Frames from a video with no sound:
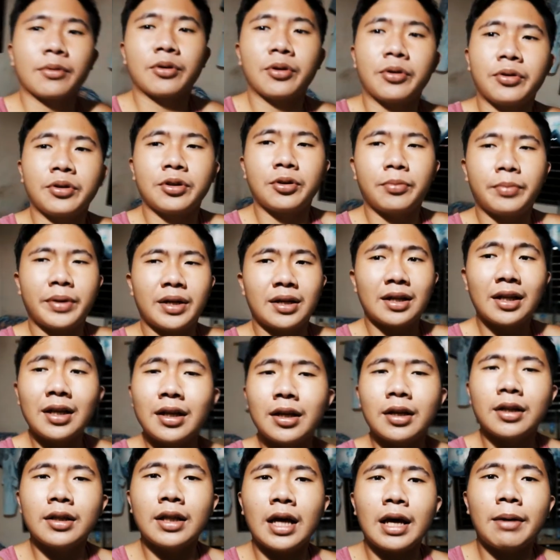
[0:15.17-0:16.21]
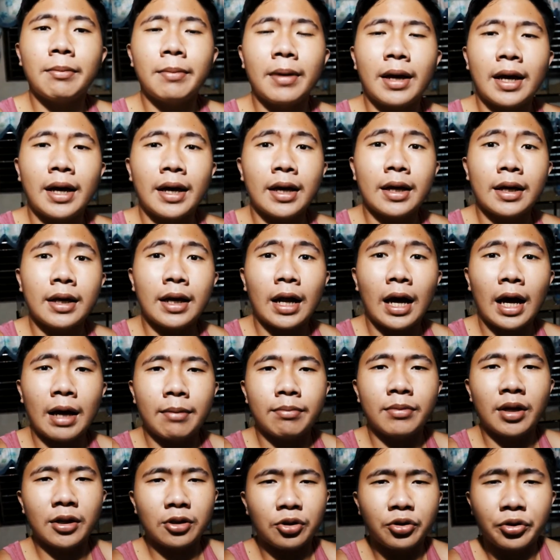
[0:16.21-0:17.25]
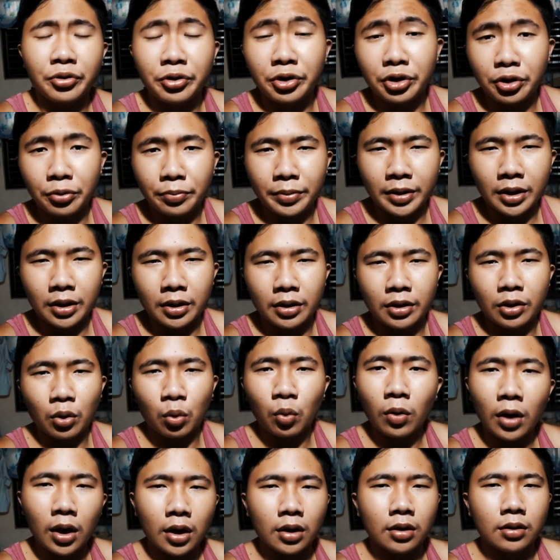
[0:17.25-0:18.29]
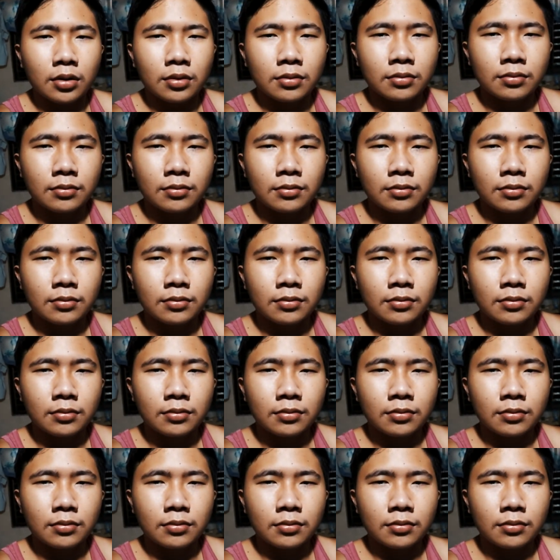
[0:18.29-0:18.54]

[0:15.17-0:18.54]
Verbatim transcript: going to be cleaning them and I'm not going to be the one